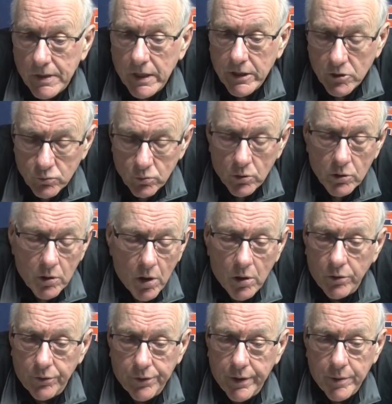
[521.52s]
He's worked
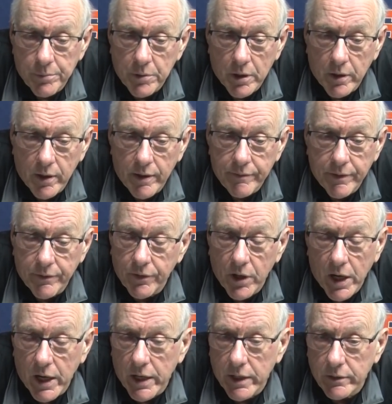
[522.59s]
harder than any player I've ever
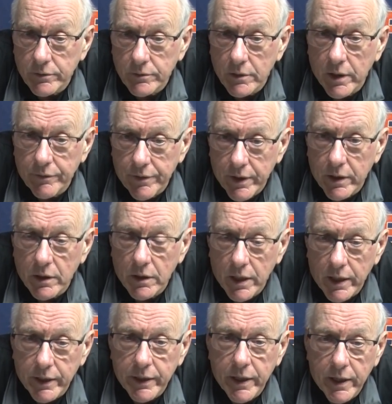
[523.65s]
had. I've had a
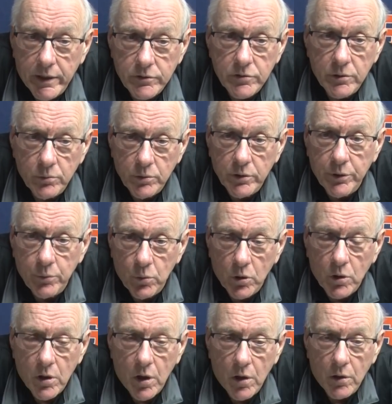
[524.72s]
lot of guys that really
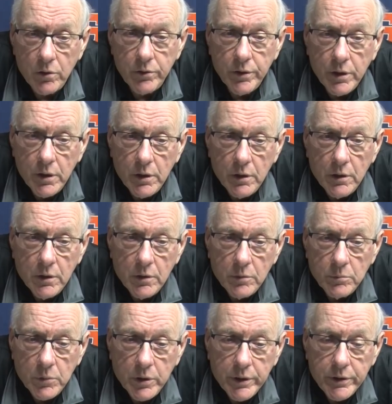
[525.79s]
work hard,
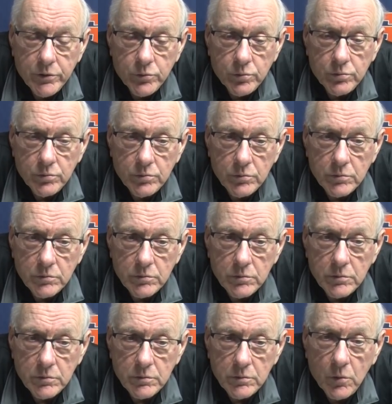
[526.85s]
but he's
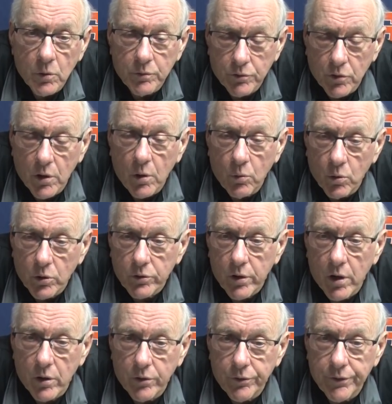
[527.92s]
overall worked
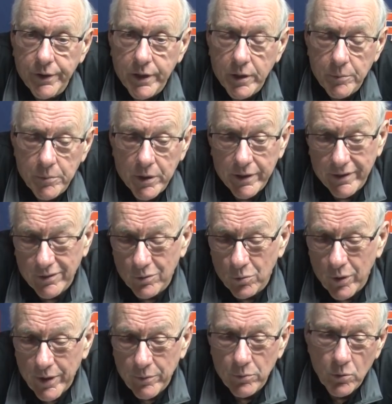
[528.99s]
harder than anybody in the
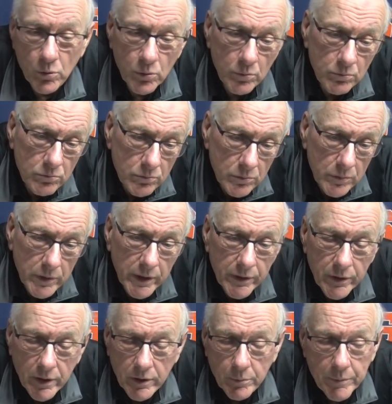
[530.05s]
weight room
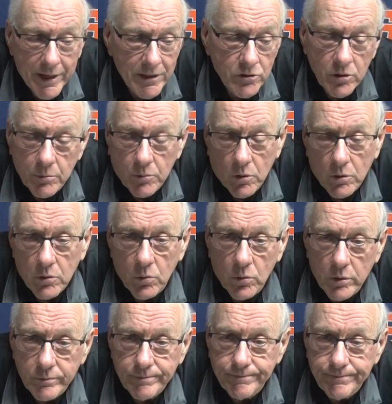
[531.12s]
and on the basketball
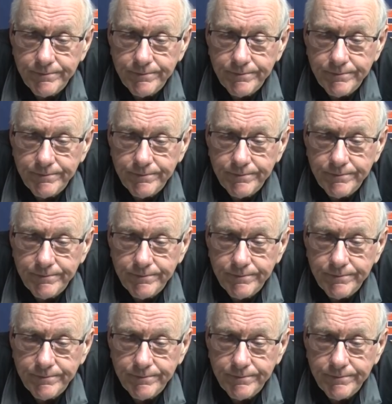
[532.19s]
court.